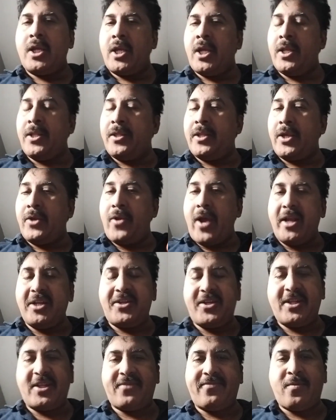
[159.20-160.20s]
In the United
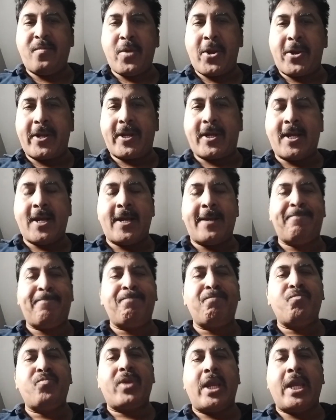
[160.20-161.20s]
States of America,